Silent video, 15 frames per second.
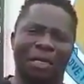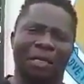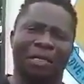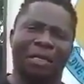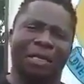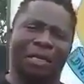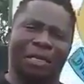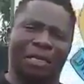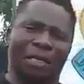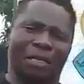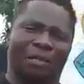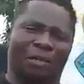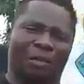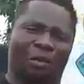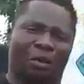
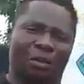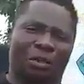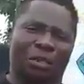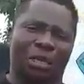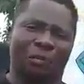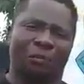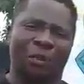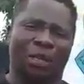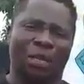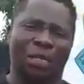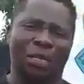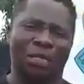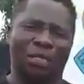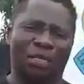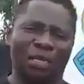the trust a
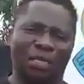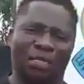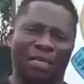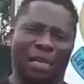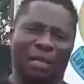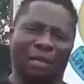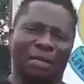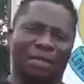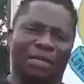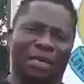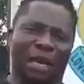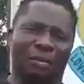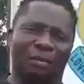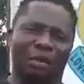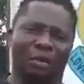picking in things
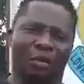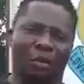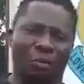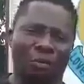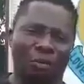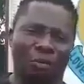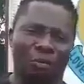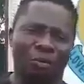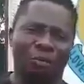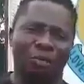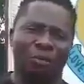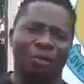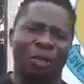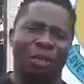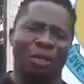inside my room.
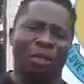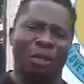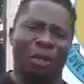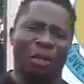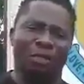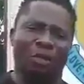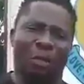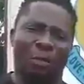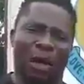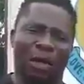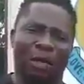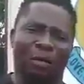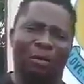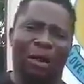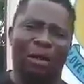Some
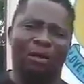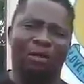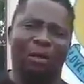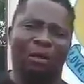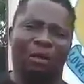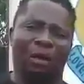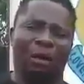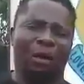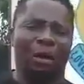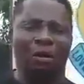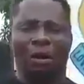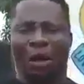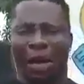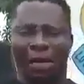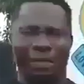man they go and talk
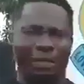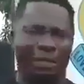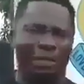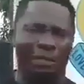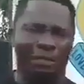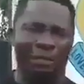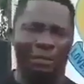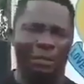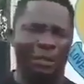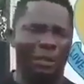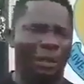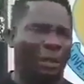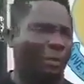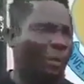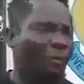all kind things.
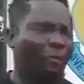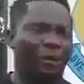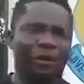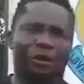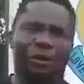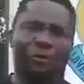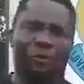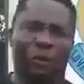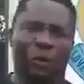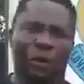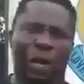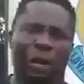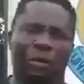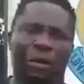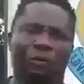But first of
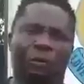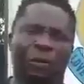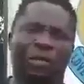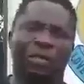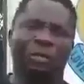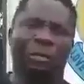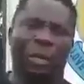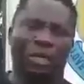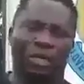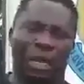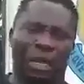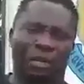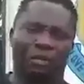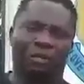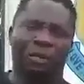all, I want to
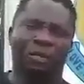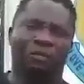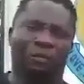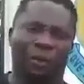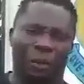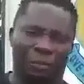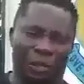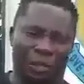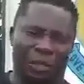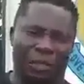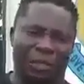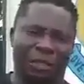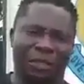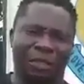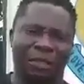sympathize with the
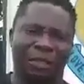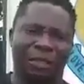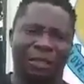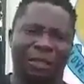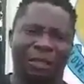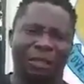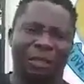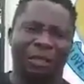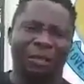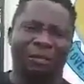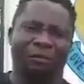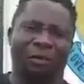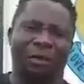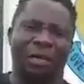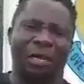family
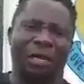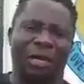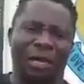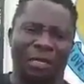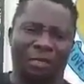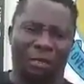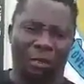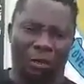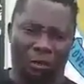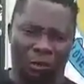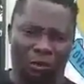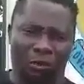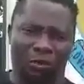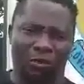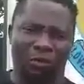for them great
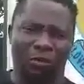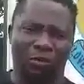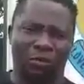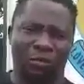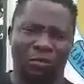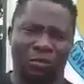lost.